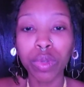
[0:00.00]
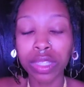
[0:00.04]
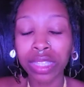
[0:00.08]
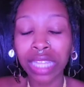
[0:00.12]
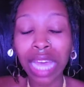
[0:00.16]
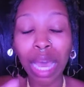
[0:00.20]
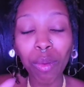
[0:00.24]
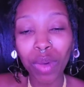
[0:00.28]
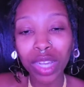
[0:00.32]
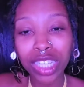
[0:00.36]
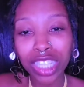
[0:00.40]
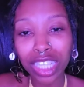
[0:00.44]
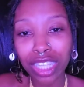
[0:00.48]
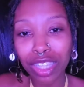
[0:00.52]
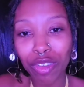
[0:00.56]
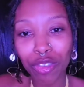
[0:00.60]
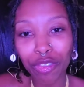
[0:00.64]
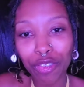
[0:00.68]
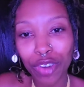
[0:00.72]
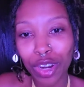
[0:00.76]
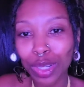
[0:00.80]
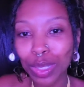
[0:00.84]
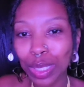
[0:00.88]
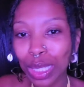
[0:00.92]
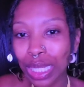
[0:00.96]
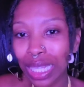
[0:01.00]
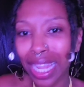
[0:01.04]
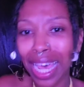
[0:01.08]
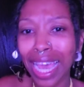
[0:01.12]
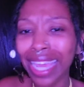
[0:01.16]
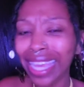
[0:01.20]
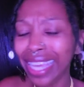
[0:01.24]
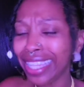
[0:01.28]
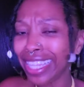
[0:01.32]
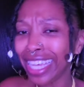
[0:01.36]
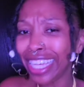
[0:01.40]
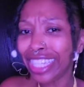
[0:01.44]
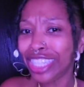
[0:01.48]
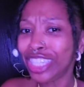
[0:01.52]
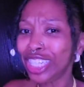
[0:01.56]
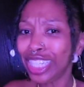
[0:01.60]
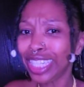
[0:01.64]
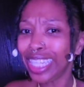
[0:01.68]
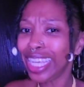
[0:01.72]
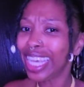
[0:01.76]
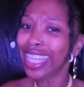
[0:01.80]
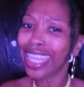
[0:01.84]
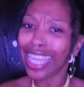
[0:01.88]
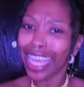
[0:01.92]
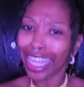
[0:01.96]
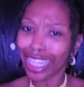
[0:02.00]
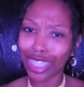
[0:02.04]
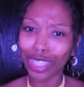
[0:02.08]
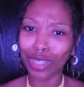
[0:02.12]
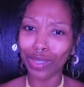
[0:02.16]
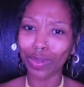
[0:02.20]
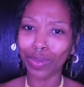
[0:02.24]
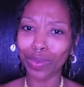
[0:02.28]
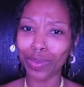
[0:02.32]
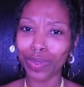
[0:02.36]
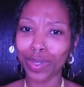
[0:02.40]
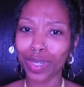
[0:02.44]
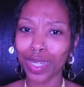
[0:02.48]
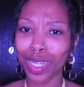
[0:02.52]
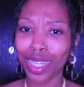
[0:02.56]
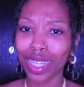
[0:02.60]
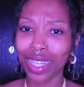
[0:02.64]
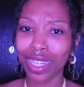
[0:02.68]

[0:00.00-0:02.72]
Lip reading: that wasn't the first client that she did that to.